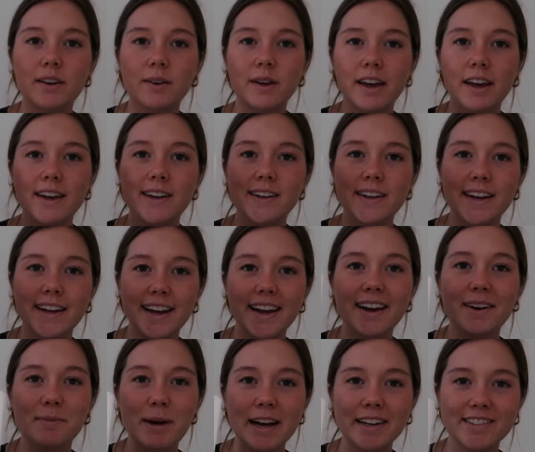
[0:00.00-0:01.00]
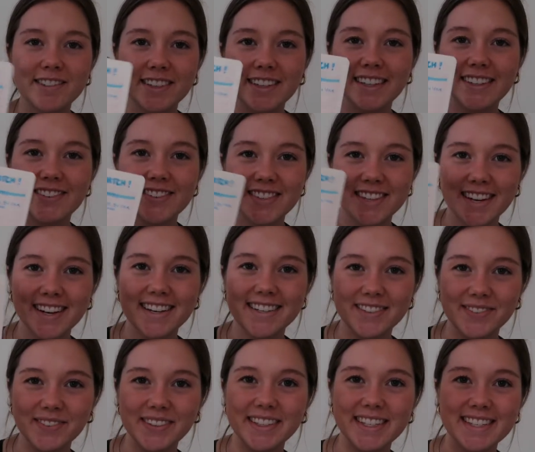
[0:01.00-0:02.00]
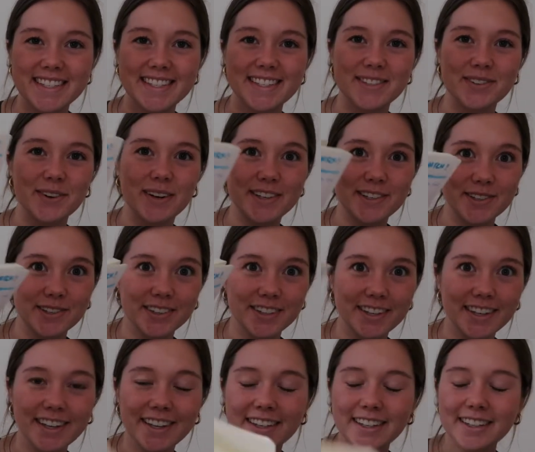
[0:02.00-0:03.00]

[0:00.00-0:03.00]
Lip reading: okay, I am actually interested in doing this, and so I should.